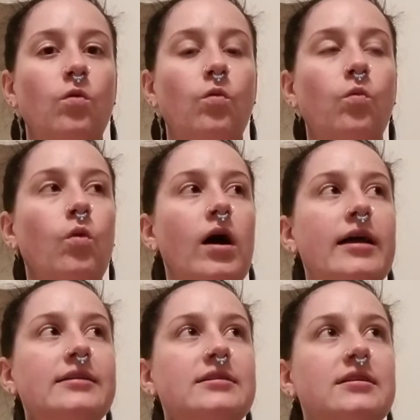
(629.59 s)

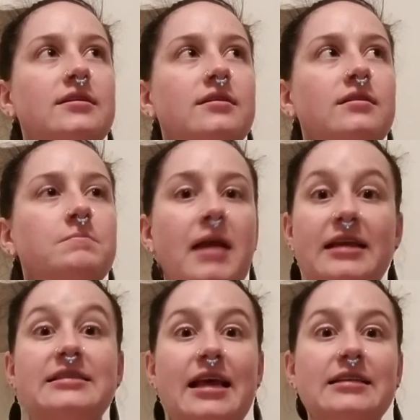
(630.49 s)
what
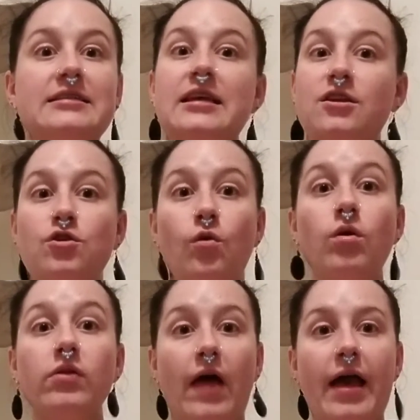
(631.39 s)
makes sense in
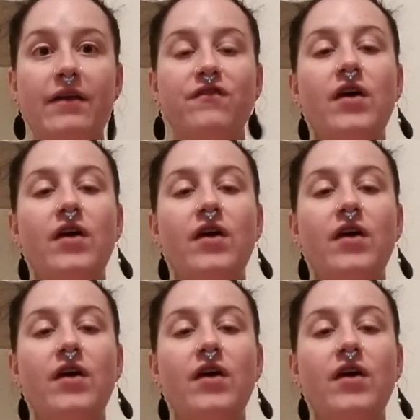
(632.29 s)
your life.